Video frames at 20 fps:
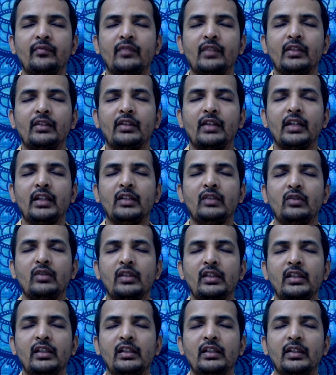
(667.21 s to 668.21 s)
try to
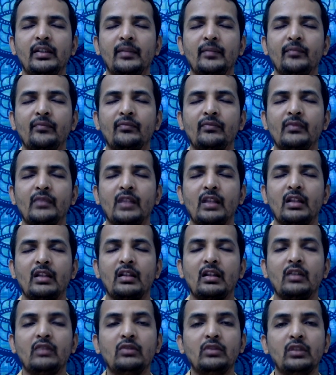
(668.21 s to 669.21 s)
see the
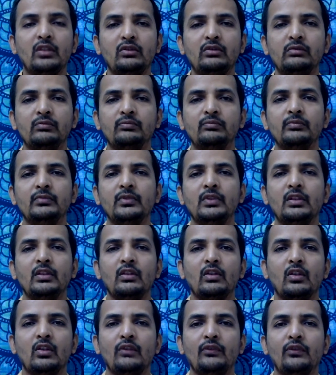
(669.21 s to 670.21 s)
Saguna Roop
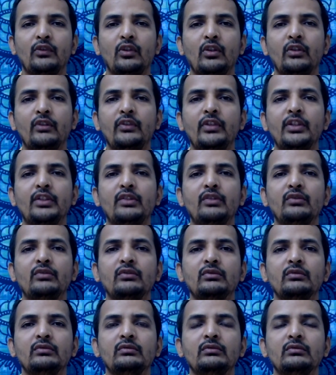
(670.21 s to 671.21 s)
of Lord Vishnu